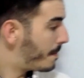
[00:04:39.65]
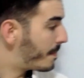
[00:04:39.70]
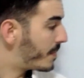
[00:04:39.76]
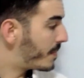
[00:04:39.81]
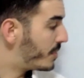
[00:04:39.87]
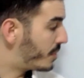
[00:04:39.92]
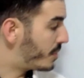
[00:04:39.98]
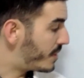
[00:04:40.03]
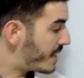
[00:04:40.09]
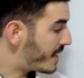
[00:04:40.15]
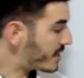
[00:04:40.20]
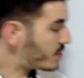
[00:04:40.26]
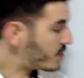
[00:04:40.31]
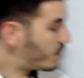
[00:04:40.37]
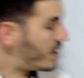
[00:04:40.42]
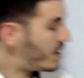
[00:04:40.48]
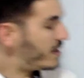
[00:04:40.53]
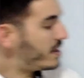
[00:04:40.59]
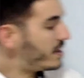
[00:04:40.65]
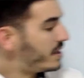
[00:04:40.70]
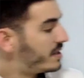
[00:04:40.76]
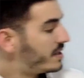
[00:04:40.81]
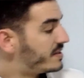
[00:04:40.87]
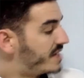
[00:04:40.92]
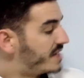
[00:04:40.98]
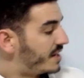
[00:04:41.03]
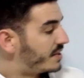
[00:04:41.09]
The next one
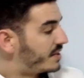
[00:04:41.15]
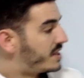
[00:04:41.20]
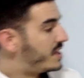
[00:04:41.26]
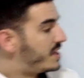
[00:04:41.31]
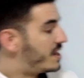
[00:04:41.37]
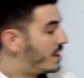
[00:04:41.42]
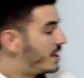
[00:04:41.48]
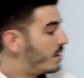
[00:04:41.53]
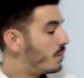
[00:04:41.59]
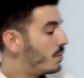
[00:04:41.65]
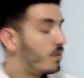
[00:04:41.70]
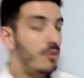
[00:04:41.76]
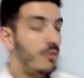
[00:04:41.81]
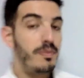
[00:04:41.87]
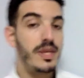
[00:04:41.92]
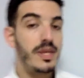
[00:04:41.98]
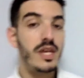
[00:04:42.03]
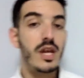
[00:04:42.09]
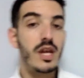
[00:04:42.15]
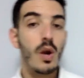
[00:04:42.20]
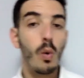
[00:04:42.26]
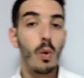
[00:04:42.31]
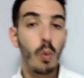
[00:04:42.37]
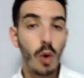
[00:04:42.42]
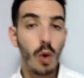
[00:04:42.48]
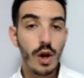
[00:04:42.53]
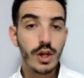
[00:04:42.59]
down here will be
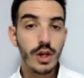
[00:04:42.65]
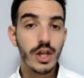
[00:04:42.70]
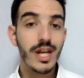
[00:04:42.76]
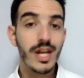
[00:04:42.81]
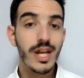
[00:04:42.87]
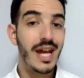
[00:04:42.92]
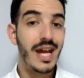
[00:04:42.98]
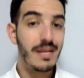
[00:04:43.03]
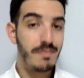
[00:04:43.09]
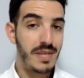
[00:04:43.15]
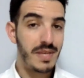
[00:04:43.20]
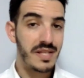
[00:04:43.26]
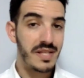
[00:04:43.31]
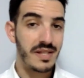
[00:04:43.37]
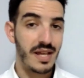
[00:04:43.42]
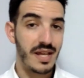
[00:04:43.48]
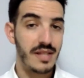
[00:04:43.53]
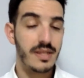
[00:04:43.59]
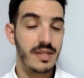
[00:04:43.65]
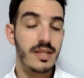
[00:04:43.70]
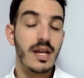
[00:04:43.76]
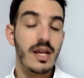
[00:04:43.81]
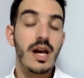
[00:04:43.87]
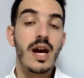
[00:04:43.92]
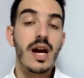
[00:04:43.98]
work and business.